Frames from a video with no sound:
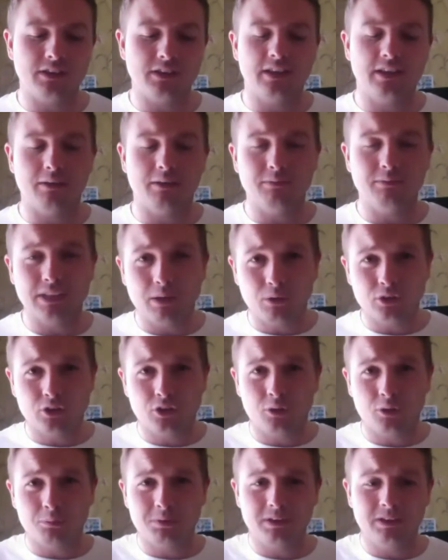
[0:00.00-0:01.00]
Comes out on
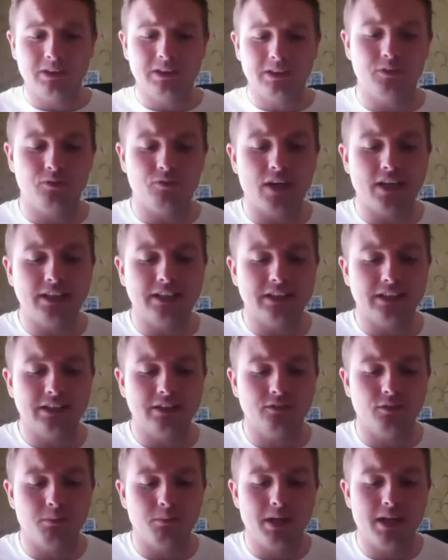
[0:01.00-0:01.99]
tops in terms of
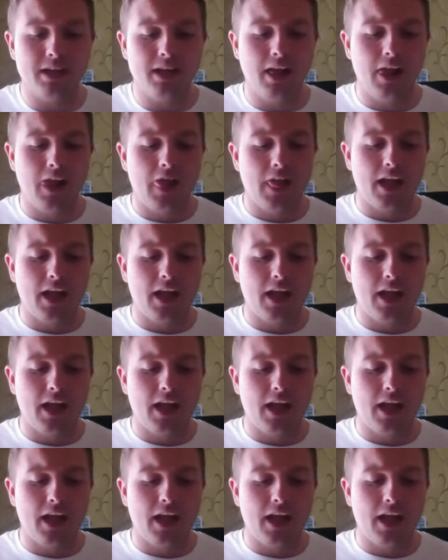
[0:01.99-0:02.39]
ratings for me.